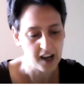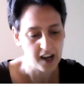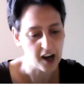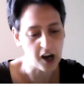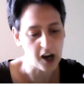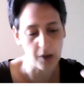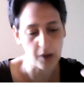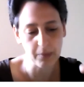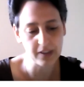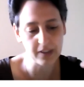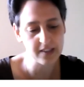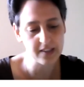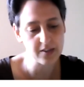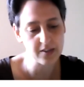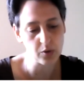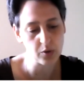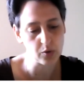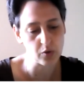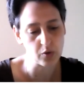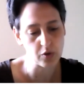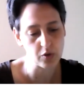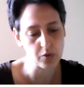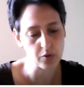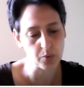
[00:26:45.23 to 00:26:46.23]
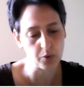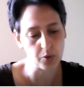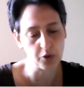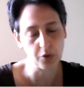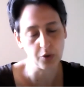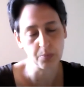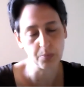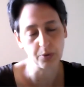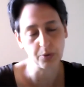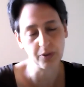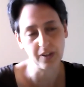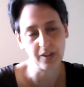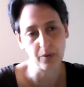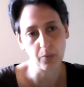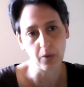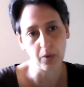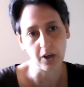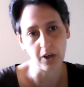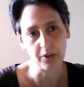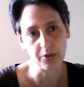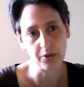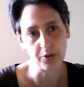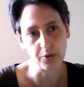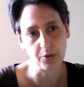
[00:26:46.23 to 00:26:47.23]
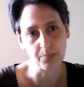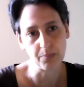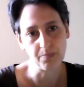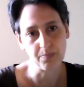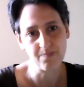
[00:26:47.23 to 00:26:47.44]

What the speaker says: How many students would you put in one room?